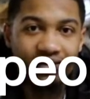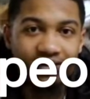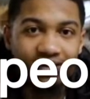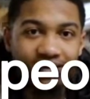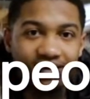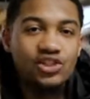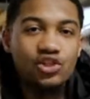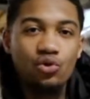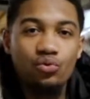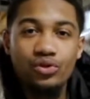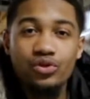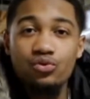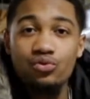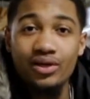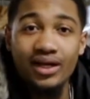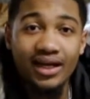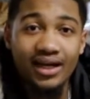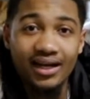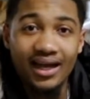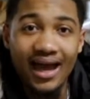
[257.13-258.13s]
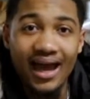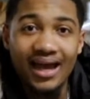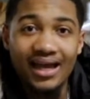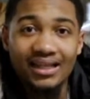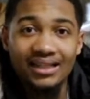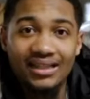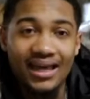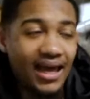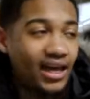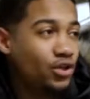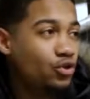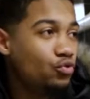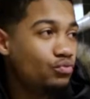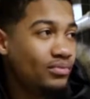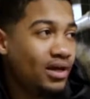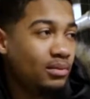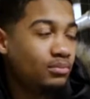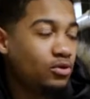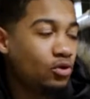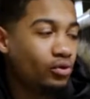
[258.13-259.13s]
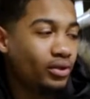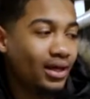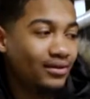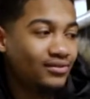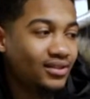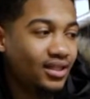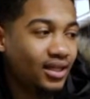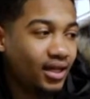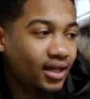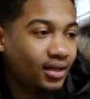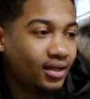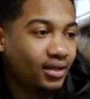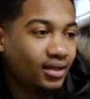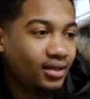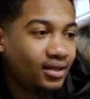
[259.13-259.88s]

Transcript: And so when you hear that you maybe only have to get